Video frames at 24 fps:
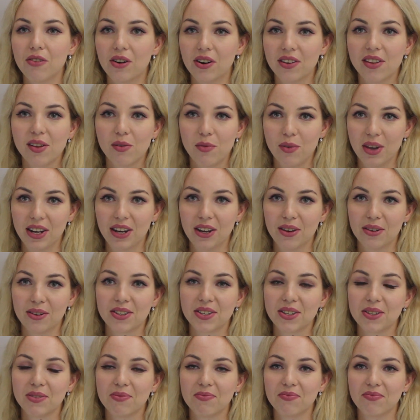further
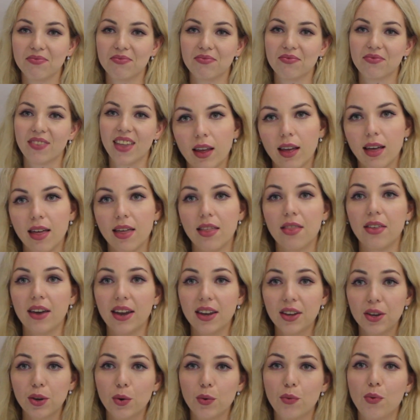videos.
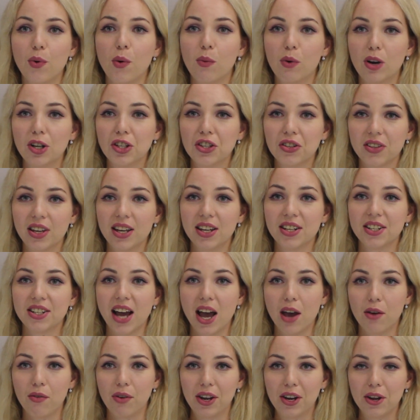Thank you for watching the
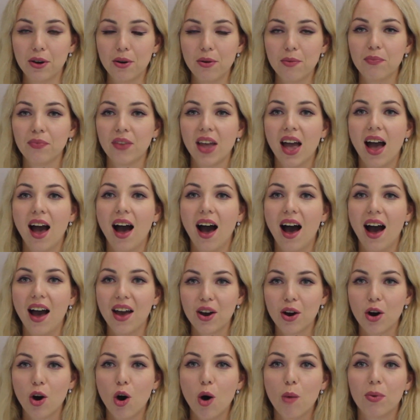entire video.
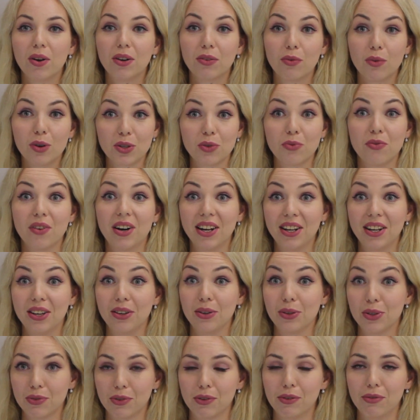I hope it was very
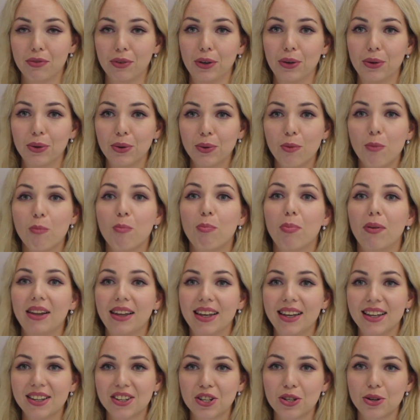useful for you.
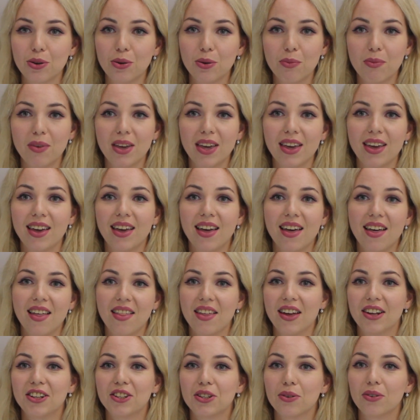Please show me
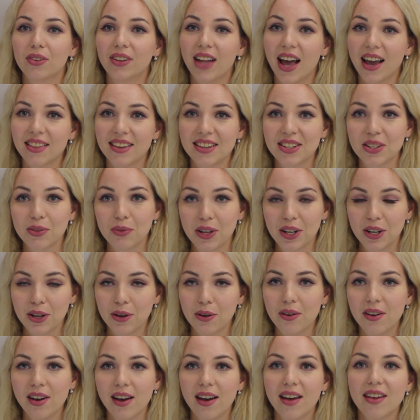that you like this
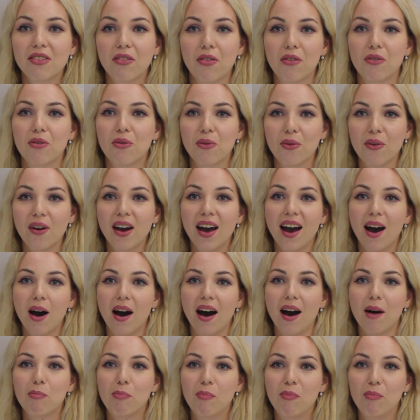video through
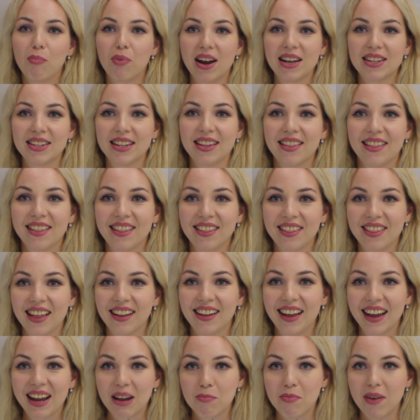pressing the
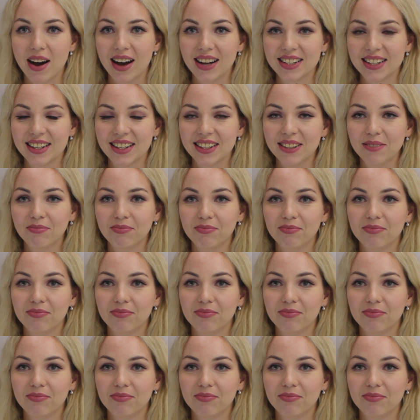like button.